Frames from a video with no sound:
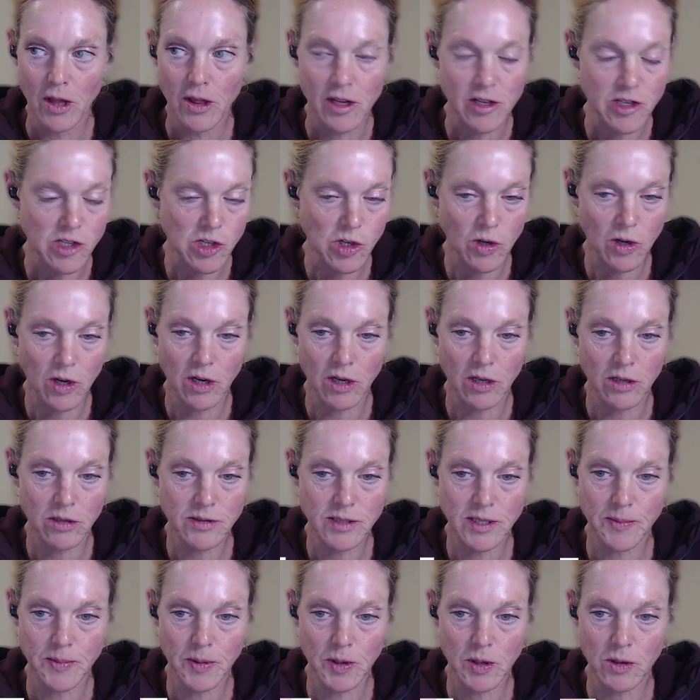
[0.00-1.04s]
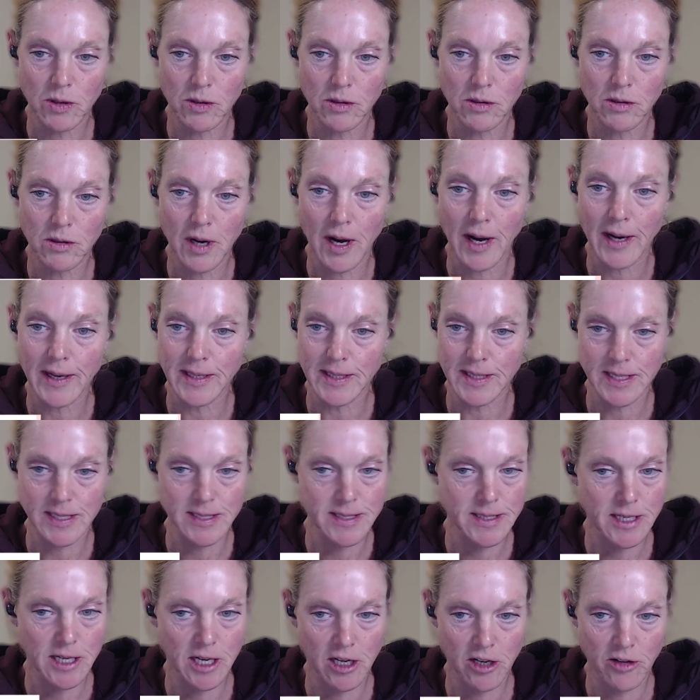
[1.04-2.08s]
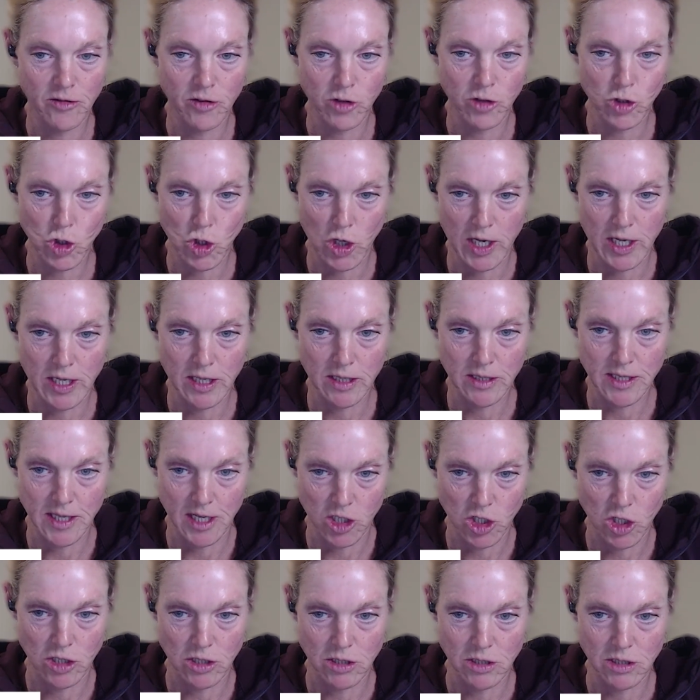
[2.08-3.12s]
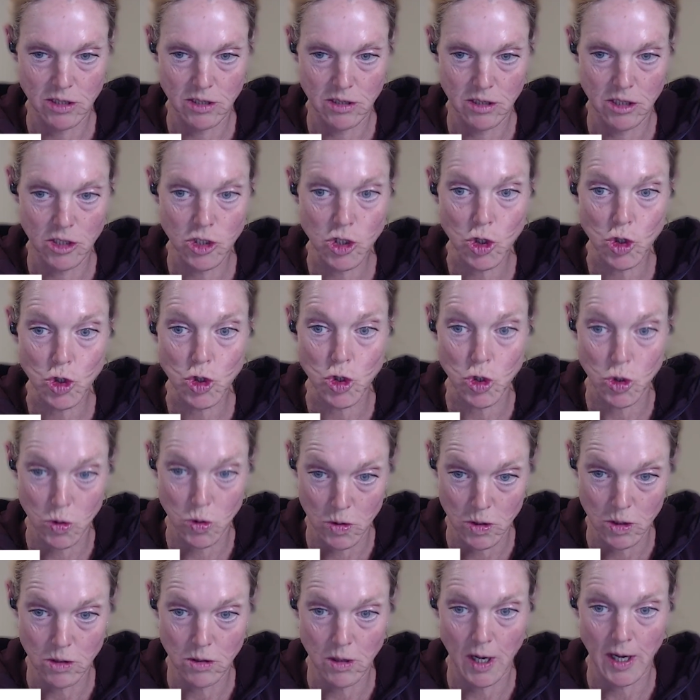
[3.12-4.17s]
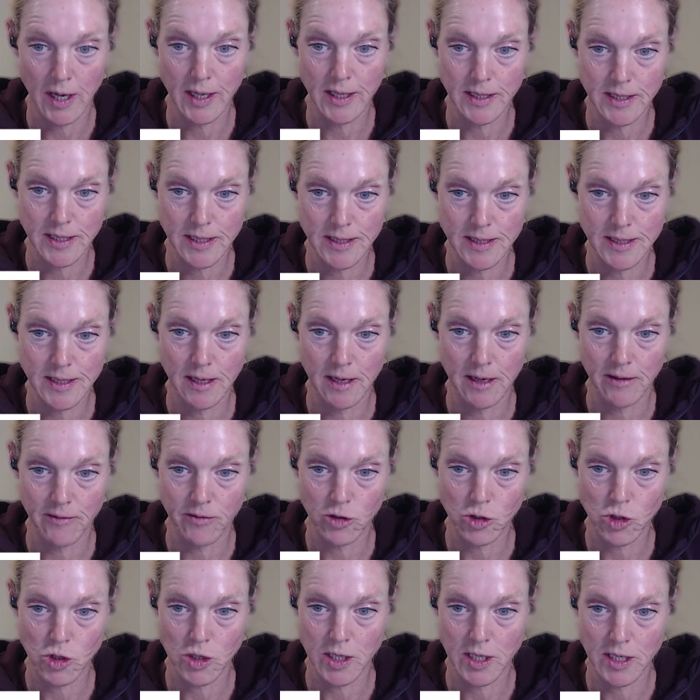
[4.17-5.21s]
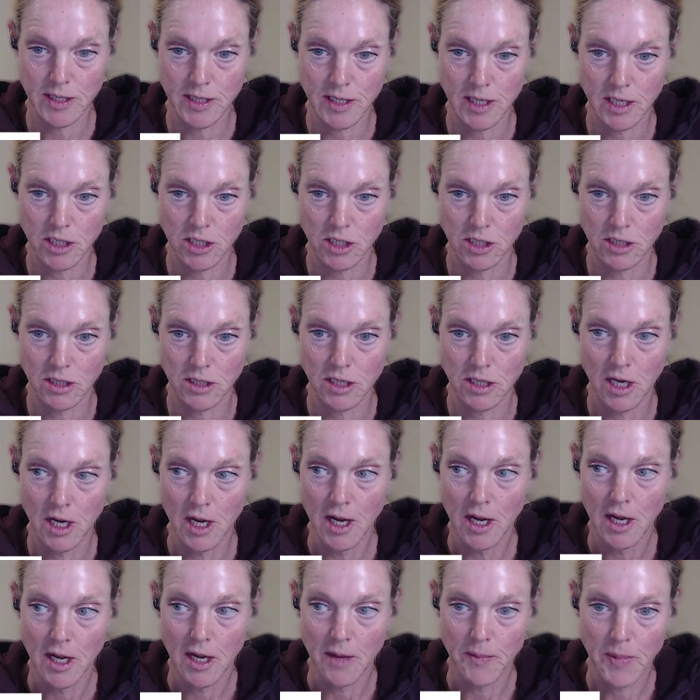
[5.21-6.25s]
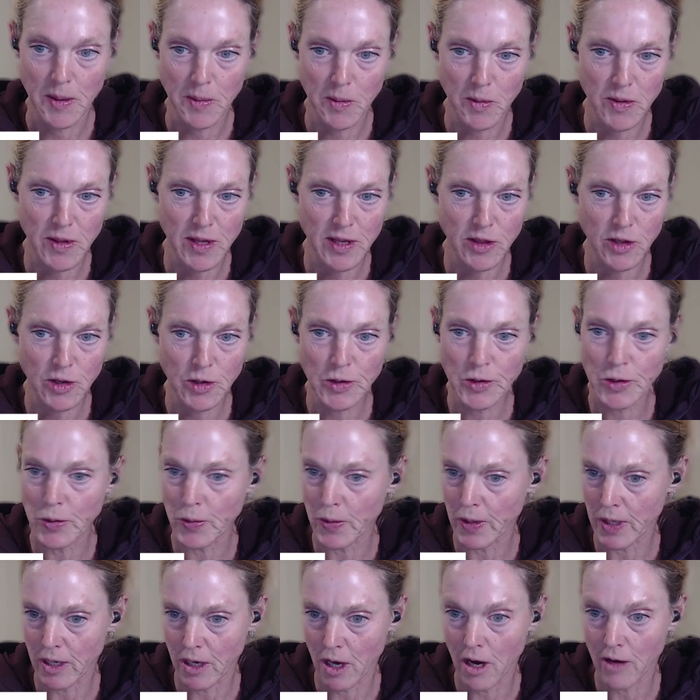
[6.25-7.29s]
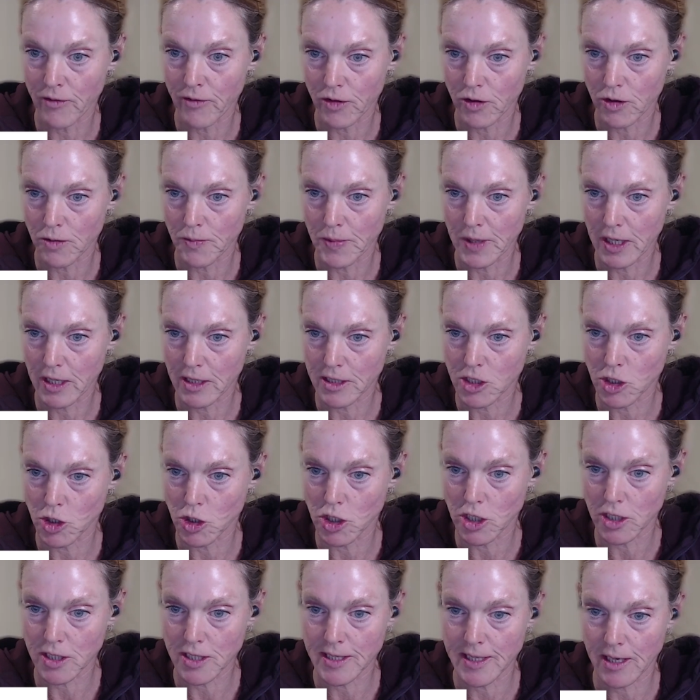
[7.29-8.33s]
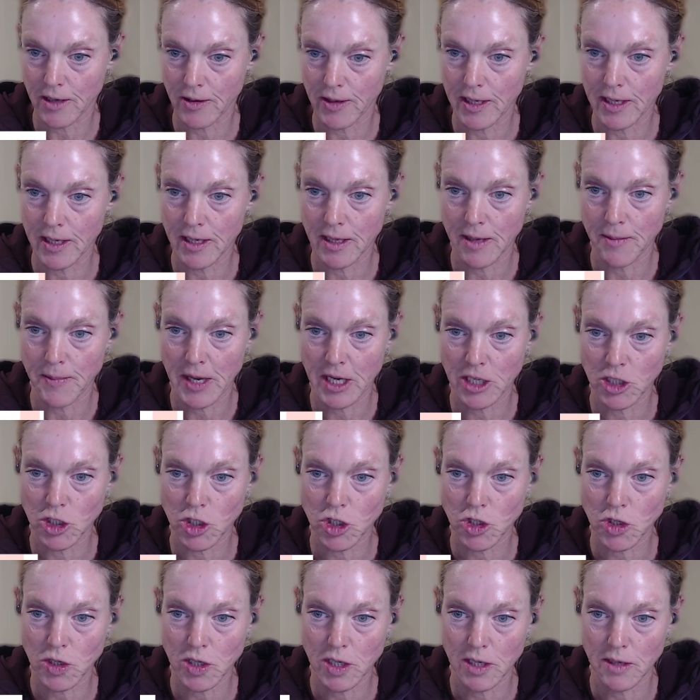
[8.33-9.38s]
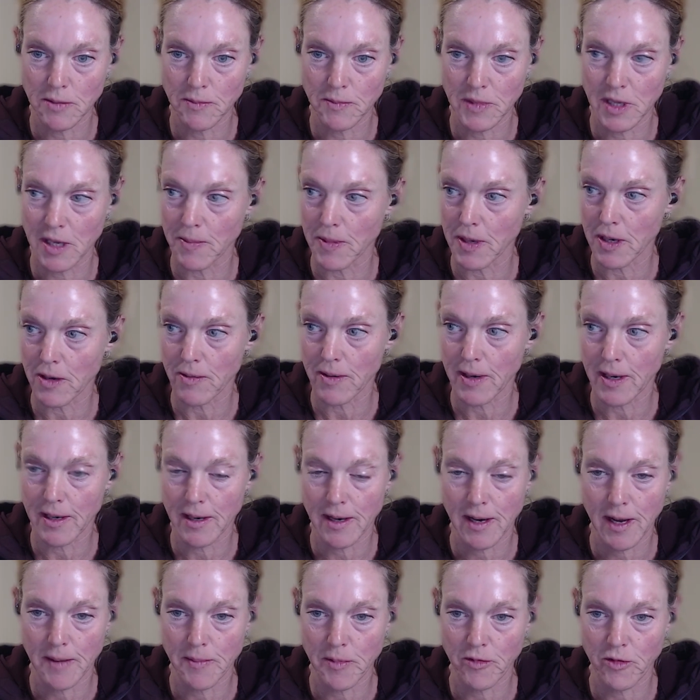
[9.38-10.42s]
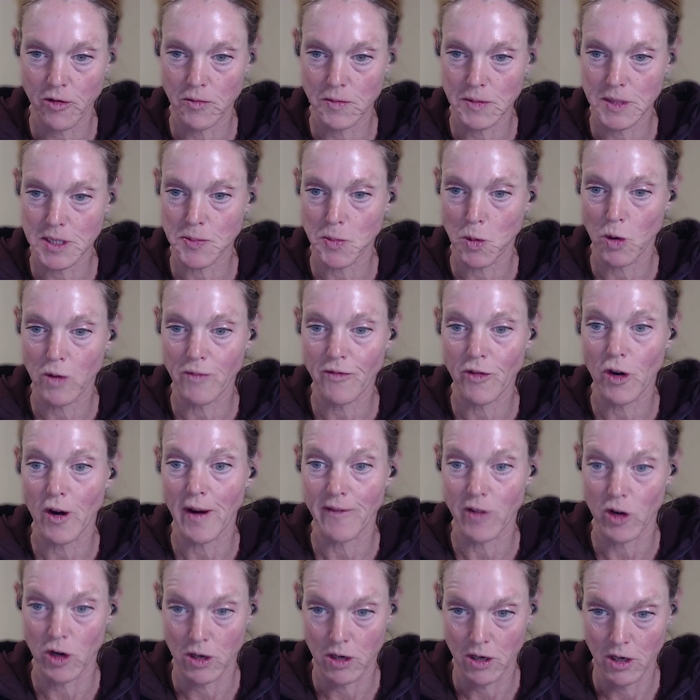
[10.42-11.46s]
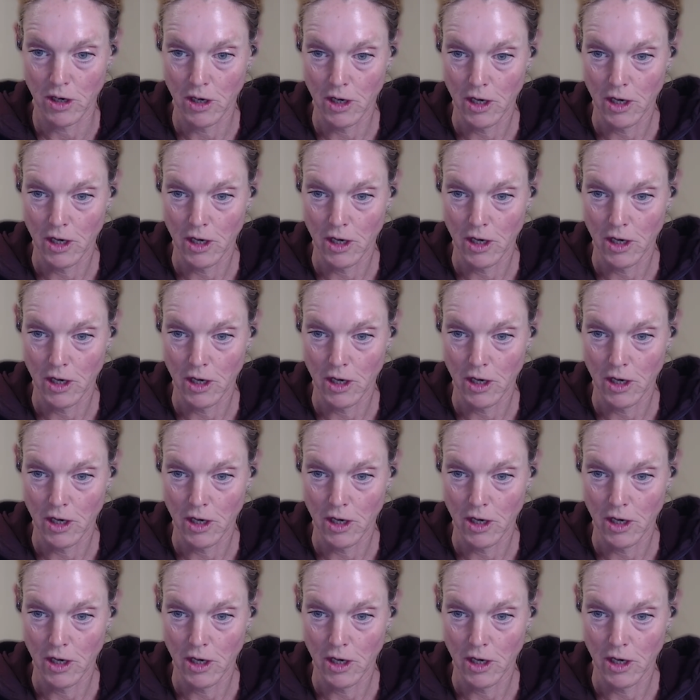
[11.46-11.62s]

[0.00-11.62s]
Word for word: Those are all typical high intensity interval training sessions. Those are true high intensity interval training sessions. People think they're new and novel because they're just now hitting the mainstream. They've been around in high performance sport forever.